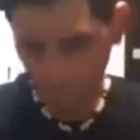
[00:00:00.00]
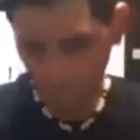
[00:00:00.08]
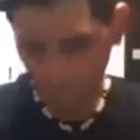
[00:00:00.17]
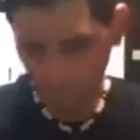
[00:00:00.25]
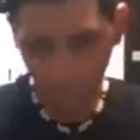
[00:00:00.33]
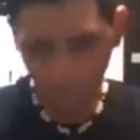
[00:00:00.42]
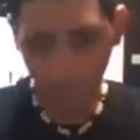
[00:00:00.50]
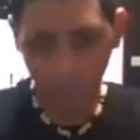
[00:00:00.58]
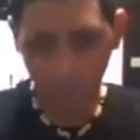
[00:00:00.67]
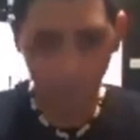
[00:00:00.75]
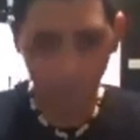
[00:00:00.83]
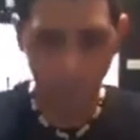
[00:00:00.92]
And
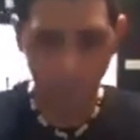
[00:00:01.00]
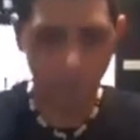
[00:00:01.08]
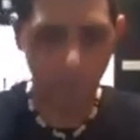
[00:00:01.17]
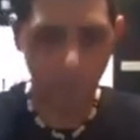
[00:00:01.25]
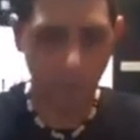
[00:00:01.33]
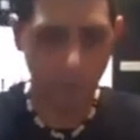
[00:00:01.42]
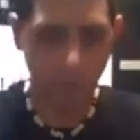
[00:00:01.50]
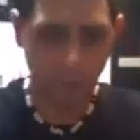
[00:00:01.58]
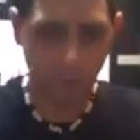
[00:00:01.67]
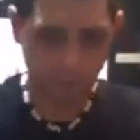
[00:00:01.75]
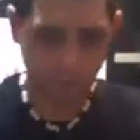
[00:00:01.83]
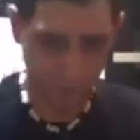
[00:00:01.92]
what we're doing,
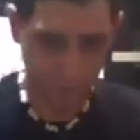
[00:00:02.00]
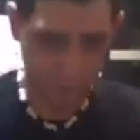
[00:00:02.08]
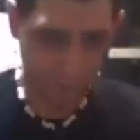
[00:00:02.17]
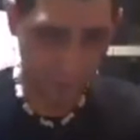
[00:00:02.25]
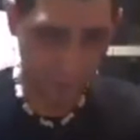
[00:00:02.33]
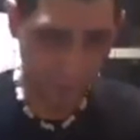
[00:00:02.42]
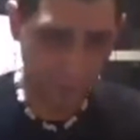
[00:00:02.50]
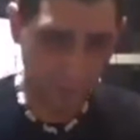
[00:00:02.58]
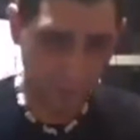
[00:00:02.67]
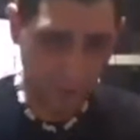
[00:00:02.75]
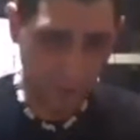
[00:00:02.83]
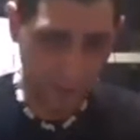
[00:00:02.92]
since
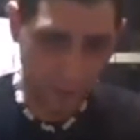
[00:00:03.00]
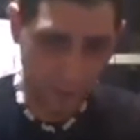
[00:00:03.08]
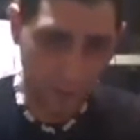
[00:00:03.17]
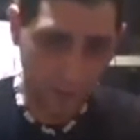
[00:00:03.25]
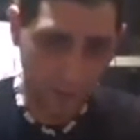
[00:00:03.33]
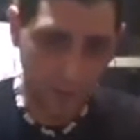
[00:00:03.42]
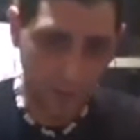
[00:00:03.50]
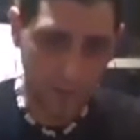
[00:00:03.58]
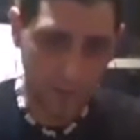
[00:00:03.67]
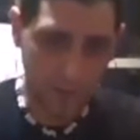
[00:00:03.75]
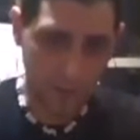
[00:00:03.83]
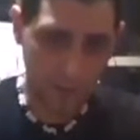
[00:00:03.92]
a straight line is
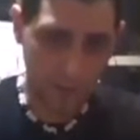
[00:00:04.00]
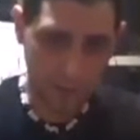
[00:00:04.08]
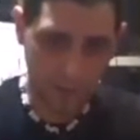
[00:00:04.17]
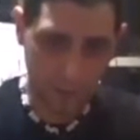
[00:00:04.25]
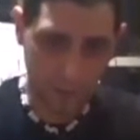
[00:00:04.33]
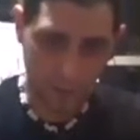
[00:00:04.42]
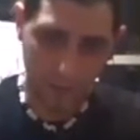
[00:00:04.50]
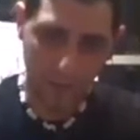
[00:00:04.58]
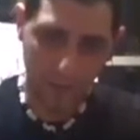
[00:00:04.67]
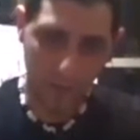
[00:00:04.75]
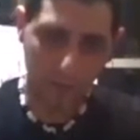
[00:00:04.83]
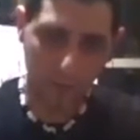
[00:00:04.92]
considered
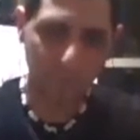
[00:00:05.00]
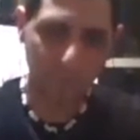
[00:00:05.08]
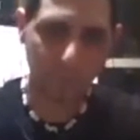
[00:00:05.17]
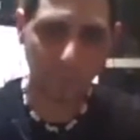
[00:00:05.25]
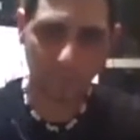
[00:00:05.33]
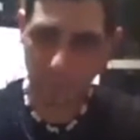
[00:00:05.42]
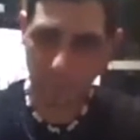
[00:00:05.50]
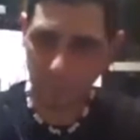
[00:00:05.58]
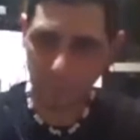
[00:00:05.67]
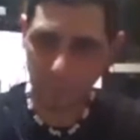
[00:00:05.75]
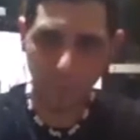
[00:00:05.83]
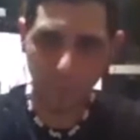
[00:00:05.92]
masculine,
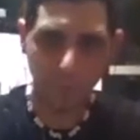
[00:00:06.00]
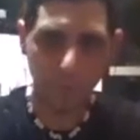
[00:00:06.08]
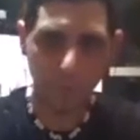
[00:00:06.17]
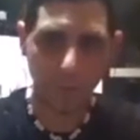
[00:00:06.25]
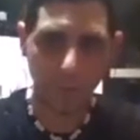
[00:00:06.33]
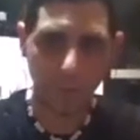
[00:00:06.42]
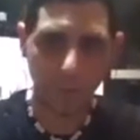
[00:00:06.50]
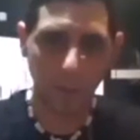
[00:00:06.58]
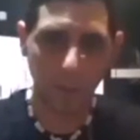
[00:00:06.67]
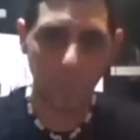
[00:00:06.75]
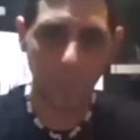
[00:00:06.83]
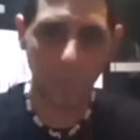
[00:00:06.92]
okay,
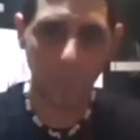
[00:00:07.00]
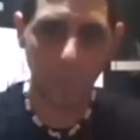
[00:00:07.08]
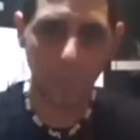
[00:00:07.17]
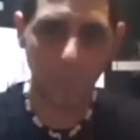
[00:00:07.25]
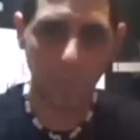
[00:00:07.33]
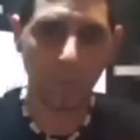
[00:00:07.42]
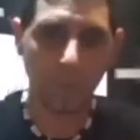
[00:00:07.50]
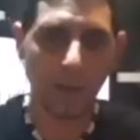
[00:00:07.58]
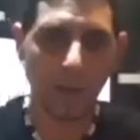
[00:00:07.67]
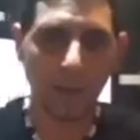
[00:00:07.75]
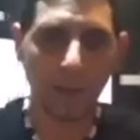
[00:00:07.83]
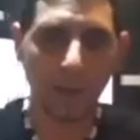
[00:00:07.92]
we're
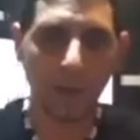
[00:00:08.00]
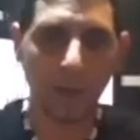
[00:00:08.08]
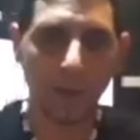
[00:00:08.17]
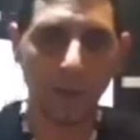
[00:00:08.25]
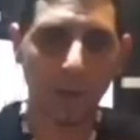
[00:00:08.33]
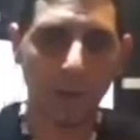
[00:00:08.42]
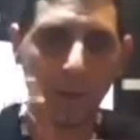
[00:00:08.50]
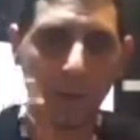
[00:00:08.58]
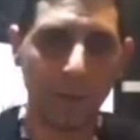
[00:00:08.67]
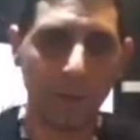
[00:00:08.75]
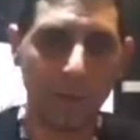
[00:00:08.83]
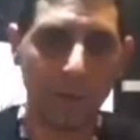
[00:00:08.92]
combining the
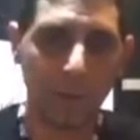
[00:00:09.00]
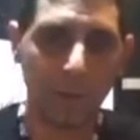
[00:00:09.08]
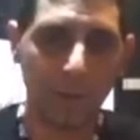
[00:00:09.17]
feminine